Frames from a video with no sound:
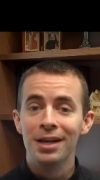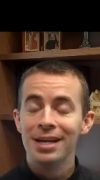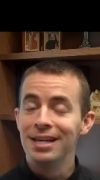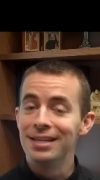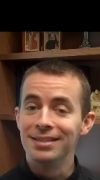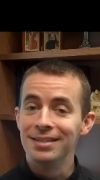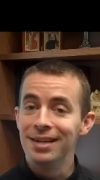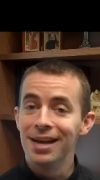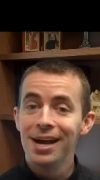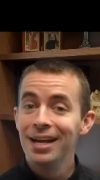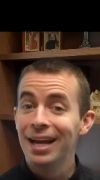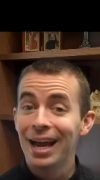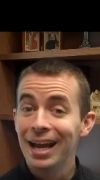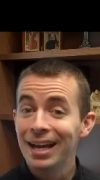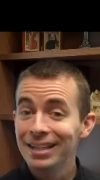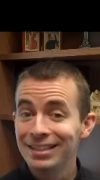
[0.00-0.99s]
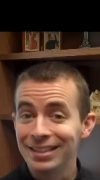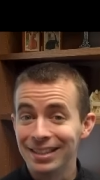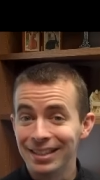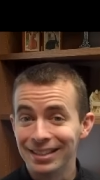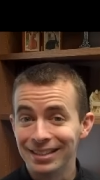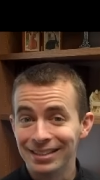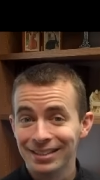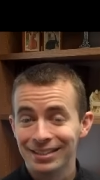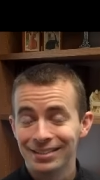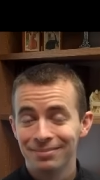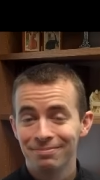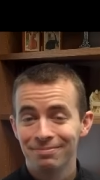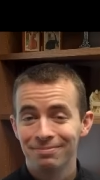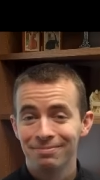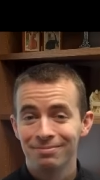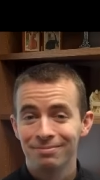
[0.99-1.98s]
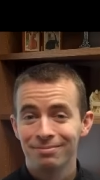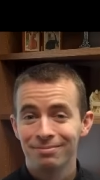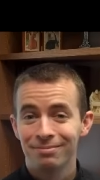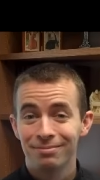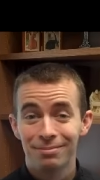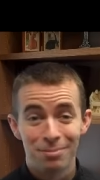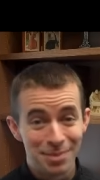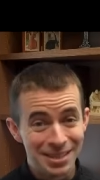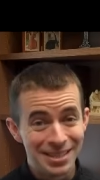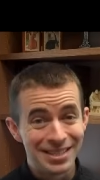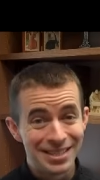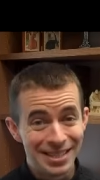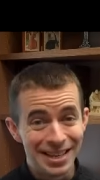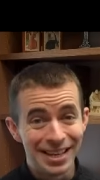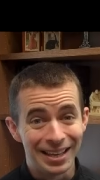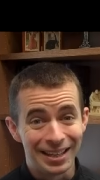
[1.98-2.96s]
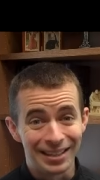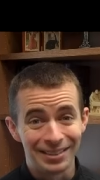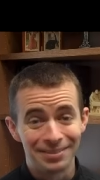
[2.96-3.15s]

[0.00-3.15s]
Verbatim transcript: is not accident, but sin.